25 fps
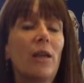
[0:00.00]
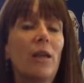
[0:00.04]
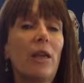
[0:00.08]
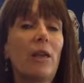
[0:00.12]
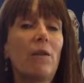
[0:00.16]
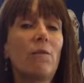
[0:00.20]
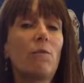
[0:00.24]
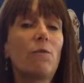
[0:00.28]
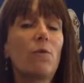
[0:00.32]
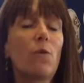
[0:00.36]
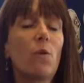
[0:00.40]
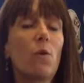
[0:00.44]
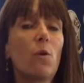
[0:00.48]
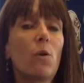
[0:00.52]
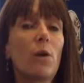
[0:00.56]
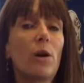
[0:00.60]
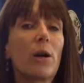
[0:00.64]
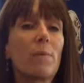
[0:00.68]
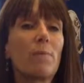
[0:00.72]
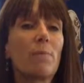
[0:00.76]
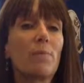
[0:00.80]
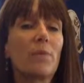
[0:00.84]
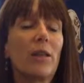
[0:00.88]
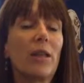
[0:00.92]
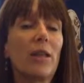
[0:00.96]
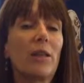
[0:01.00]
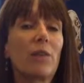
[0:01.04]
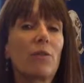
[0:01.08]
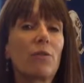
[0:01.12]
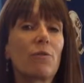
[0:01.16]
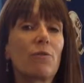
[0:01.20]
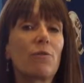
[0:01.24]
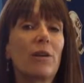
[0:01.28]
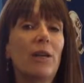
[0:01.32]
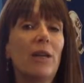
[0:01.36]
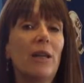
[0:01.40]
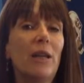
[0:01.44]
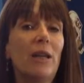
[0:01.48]
in 4, in
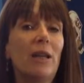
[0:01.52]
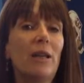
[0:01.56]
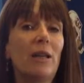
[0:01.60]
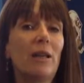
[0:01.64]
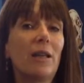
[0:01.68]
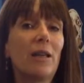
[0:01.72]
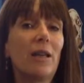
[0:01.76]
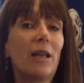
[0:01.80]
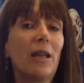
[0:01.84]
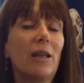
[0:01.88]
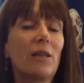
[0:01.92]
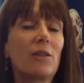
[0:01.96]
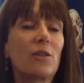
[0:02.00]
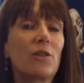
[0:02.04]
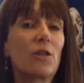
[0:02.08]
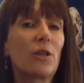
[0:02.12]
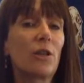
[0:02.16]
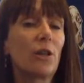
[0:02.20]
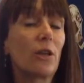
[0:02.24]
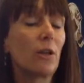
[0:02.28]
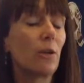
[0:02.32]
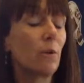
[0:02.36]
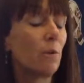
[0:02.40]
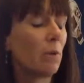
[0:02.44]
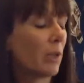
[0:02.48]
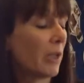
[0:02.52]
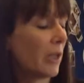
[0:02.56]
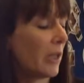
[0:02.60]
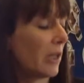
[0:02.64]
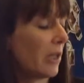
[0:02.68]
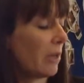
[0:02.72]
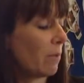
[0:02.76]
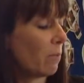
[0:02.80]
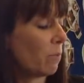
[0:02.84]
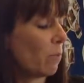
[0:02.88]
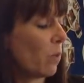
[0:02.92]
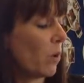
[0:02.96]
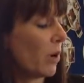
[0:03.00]
3, in 2,
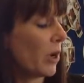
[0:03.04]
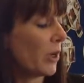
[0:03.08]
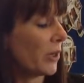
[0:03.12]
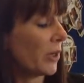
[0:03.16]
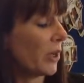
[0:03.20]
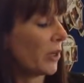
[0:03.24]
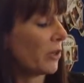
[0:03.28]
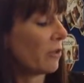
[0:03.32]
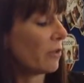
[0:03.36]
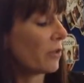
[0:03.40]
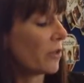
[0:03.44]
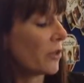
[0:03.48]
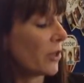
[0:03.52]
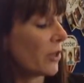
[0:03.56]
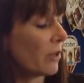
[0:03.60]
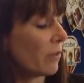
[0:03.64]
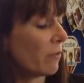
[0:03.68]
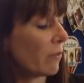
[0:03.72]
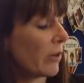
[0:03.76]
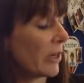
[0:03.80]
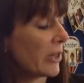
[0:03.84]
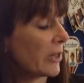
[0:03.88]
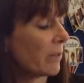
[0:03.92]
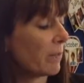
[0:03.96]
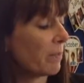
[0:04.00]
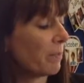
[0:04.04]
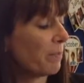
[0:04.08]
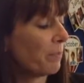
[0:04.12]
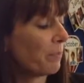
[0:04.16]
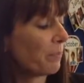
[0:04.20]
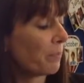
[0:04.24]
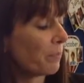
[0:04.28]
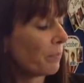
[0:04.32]
in 1, and you should have written